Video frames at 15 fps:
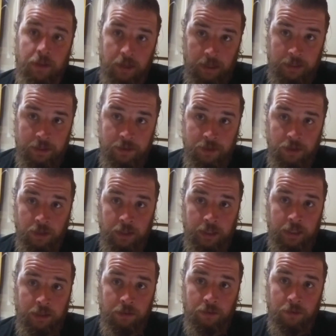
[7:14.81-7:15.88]
uninstalling
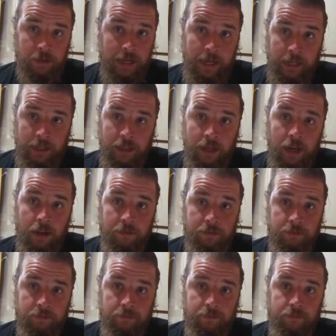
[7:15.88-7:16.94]
it or taking it off.
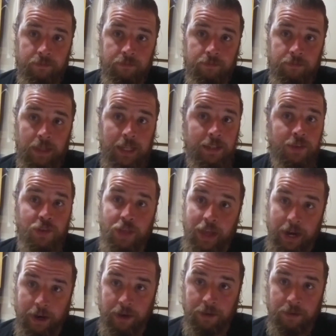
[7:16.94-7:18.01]
It's
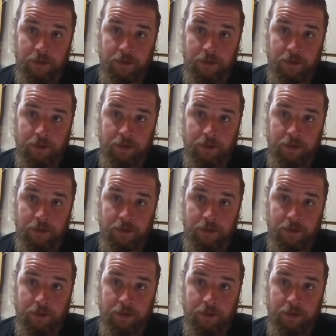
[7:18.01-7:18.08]
there.